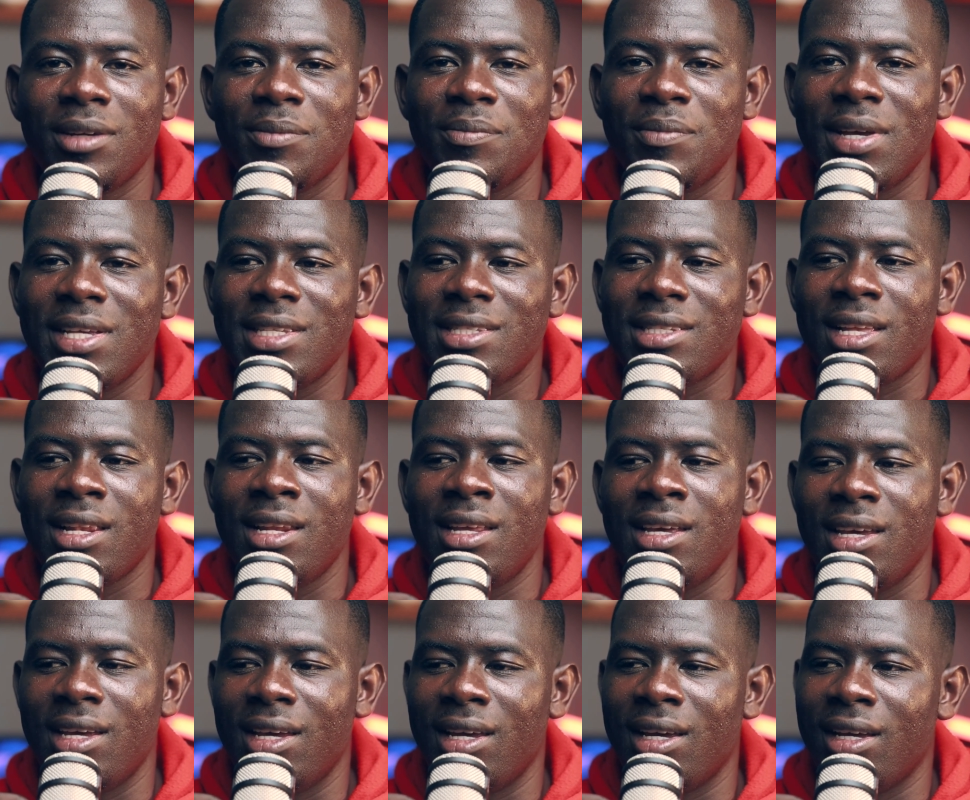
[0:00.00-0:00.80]

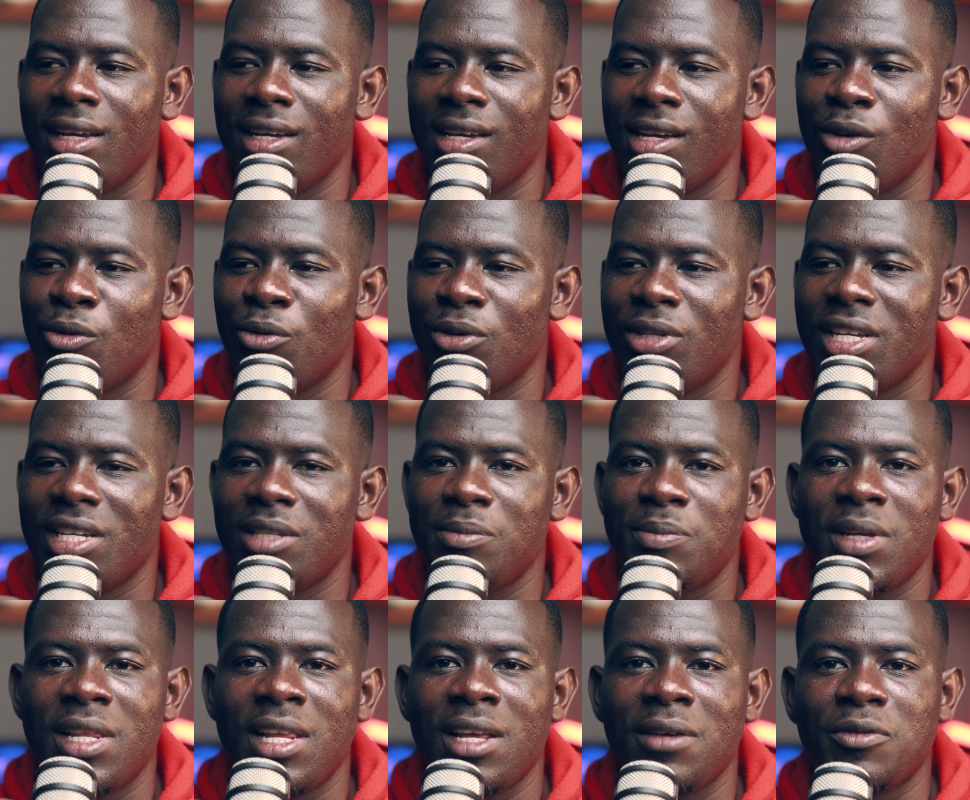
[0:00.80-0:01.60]
Basically, it will just
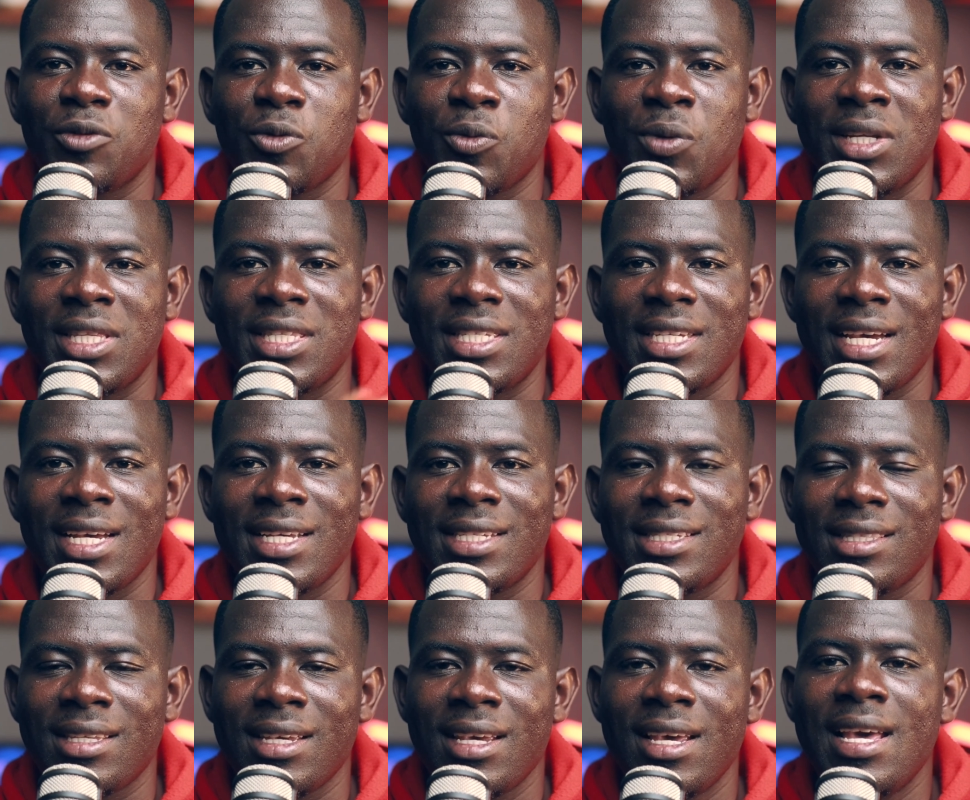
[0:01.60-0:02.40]
be left with
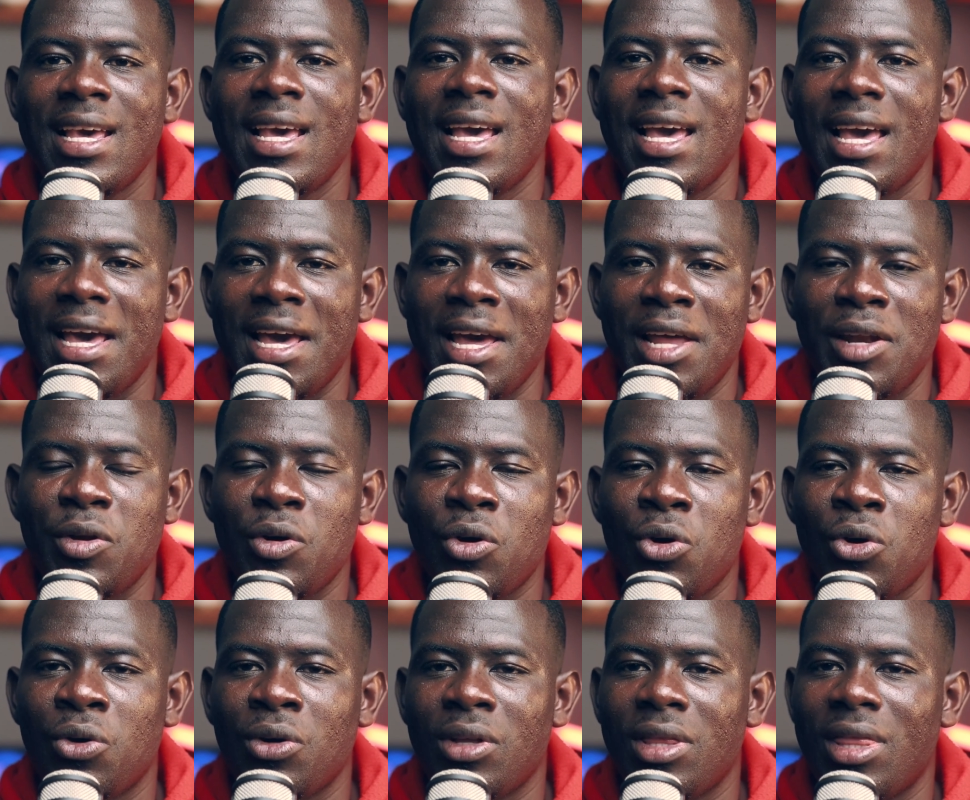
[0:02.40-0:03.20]
test and all.